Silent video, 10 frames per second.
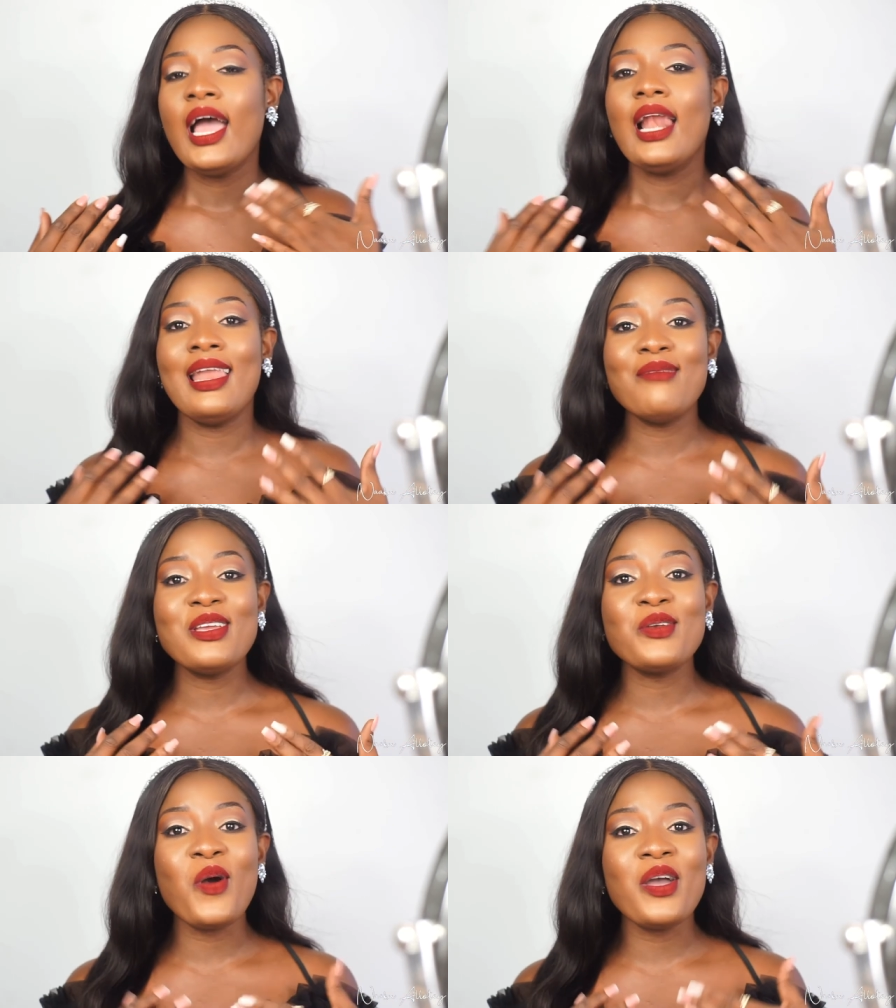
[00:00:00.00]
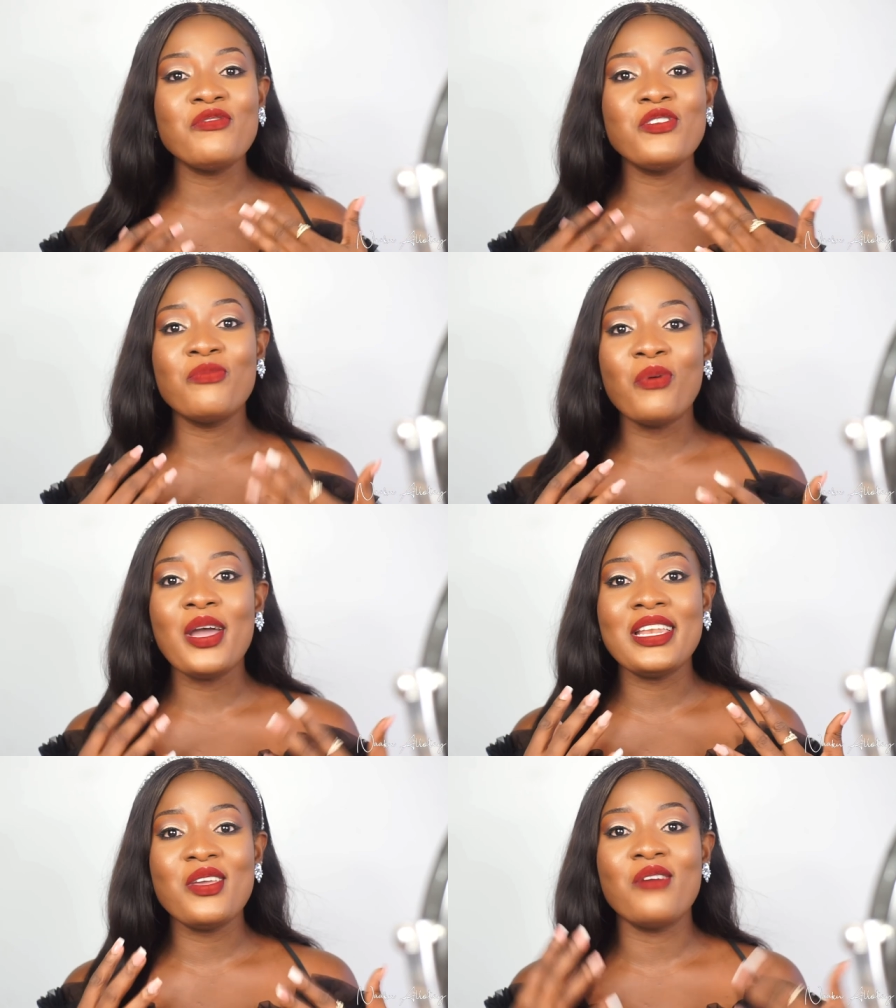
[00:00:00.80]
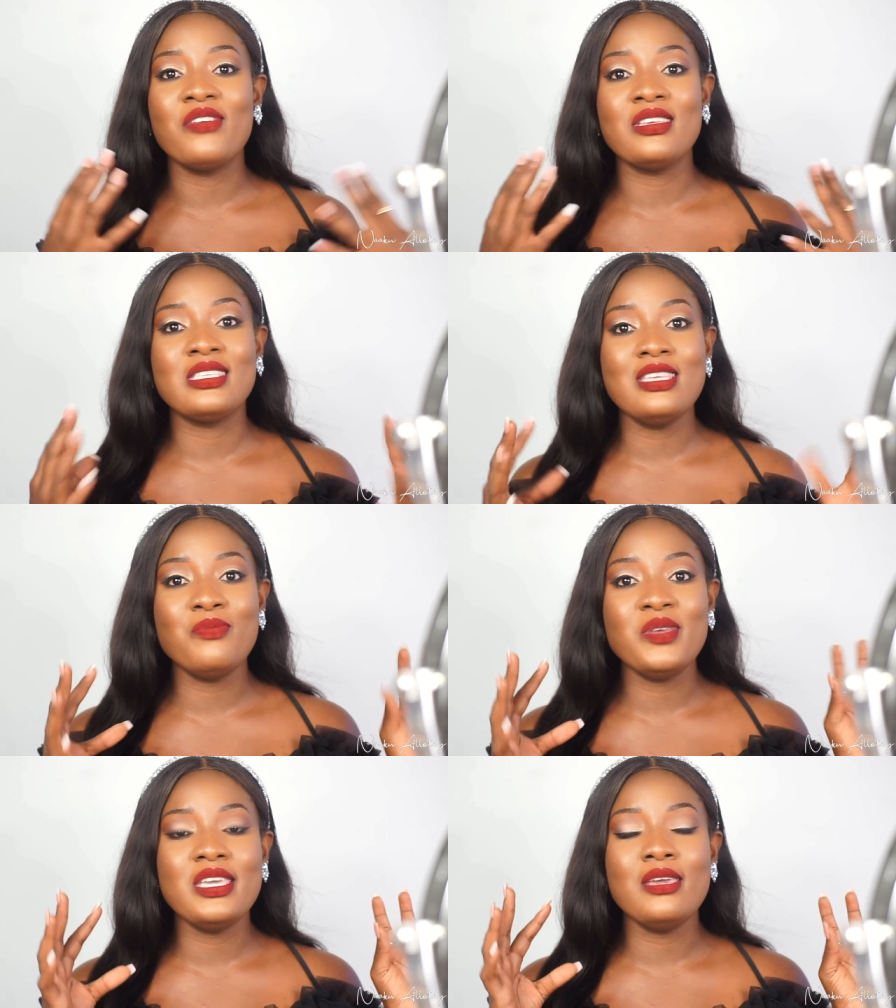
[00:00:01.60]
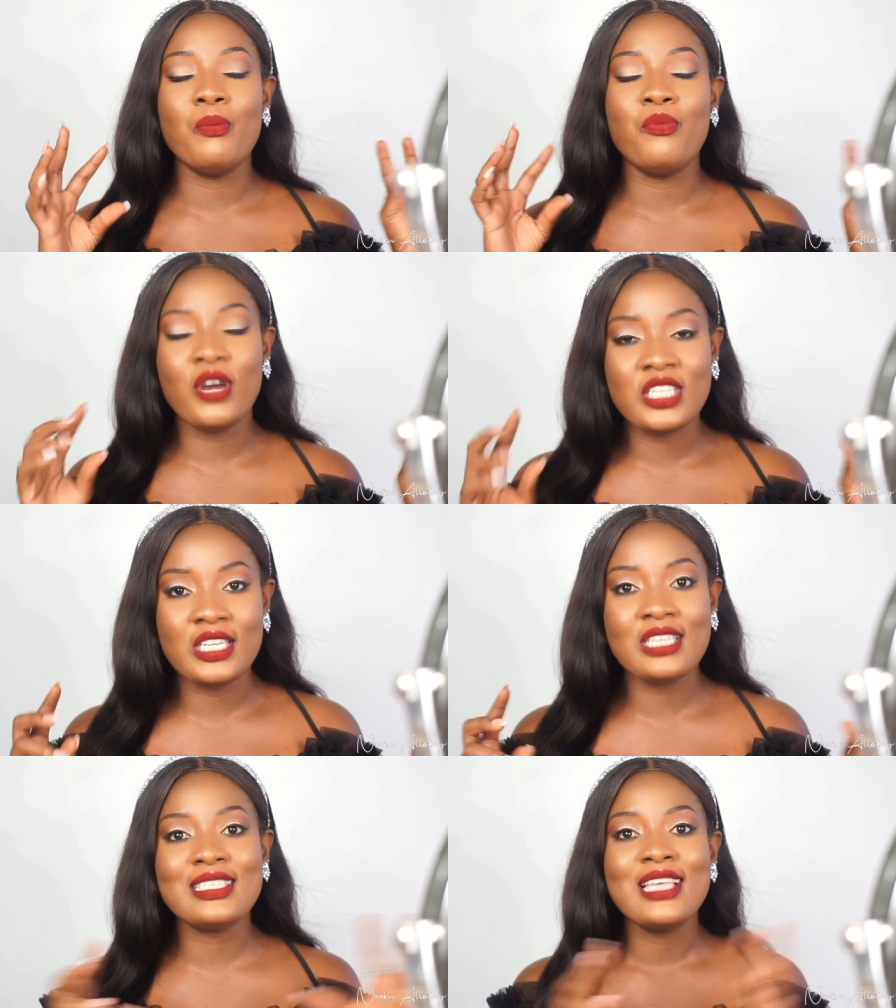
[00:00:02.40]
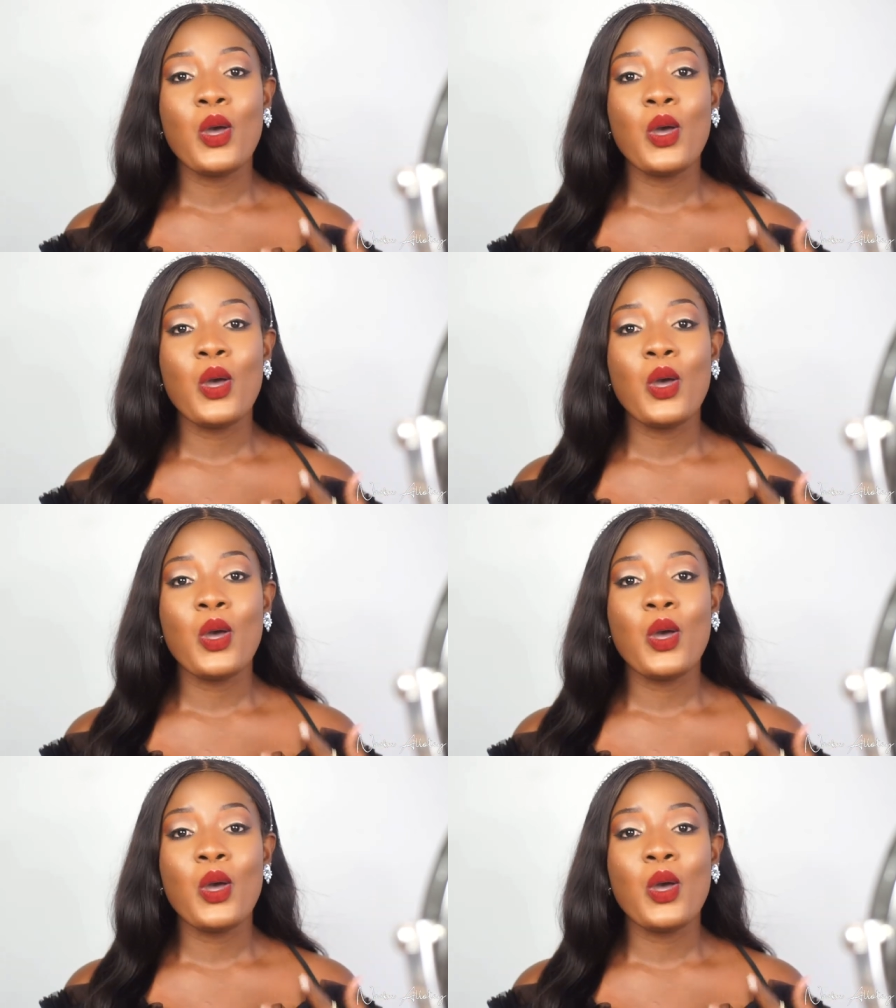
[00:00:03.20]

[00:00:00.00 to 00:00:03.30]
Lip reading: Let me know if you bought any of the CB brushes.